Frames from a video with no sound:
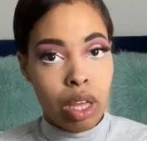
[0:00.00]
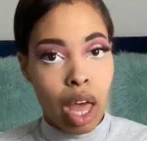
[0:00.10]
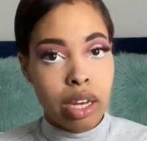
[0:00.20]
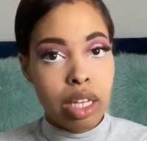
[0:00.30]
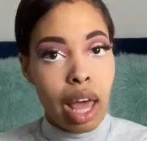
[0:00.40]
I
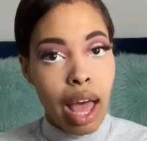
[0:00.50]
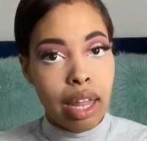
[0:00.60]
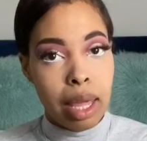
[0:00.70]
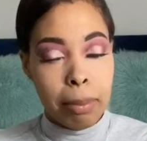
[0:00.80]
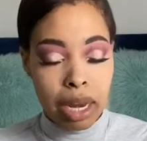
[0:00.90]
did the
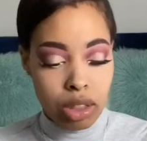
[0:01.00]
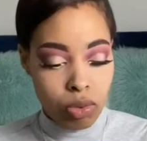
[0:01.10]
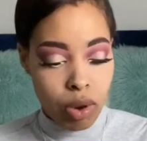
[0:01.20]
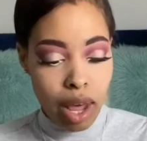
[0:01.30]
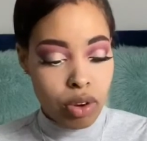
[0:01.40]
highlight, but
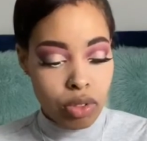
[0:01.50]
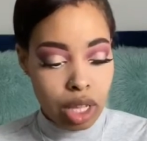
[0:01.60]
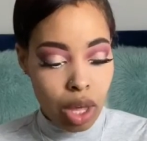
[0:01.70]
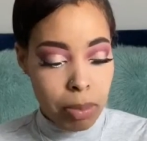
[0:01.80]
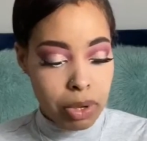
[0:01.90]
I don't think
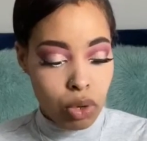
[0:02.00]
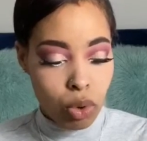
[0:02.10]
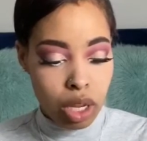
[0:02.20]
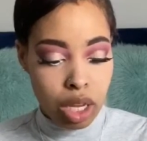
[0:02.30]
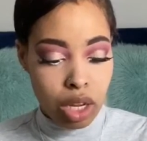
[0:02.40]
I'll be
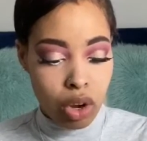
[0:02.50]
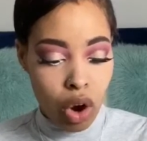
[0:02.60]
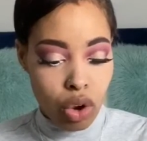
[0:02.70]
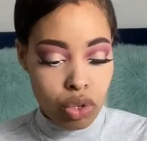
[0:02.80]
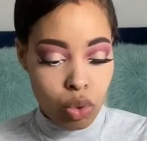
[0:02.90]
doing any
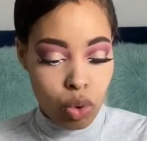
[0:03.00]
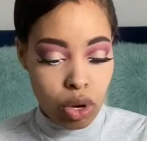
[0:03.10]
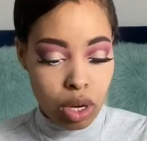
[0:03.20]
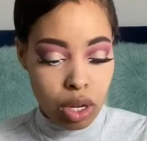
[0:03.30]
contouring.